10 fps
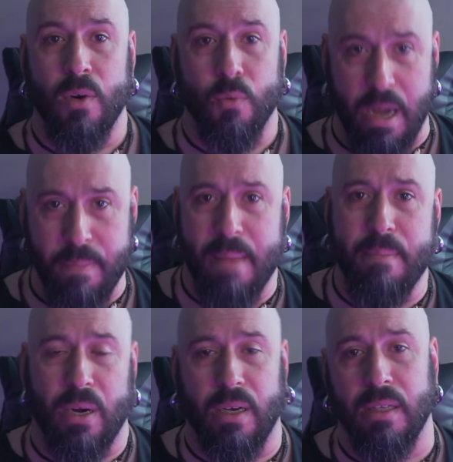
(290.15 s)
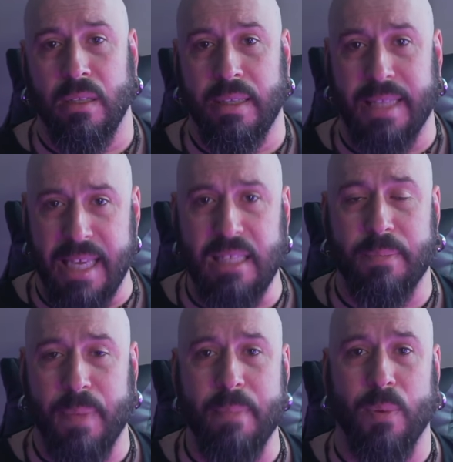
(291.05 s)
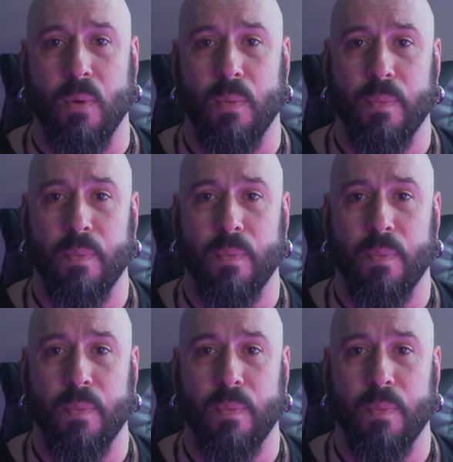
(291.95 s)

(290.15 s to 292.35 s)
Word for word: Remember, these people